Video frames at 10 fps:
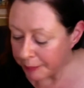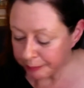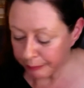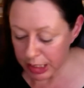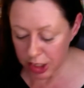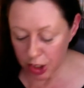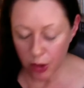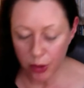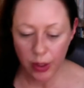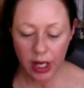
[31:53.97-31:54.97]

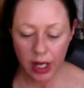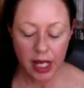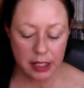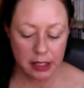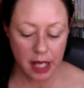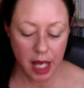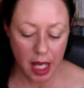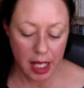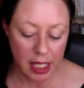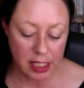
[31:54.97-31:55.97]
So
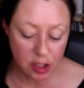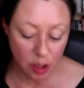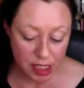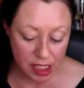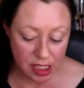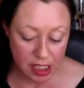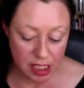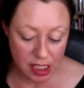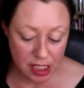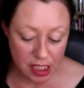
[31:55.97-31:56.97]
a synopsis is
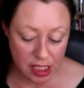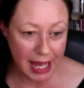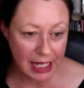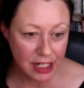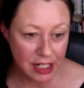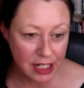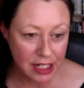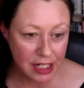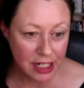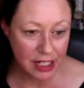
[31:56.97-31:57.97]
usually a page to a
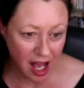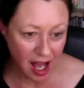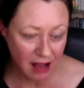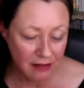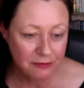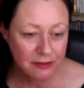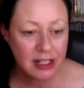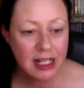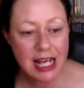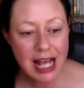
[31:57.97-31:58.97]
page and a half.
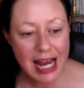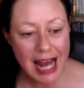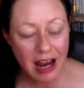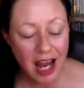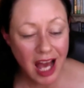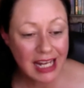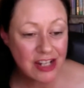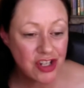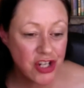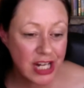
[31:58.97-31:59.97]
An outline is usually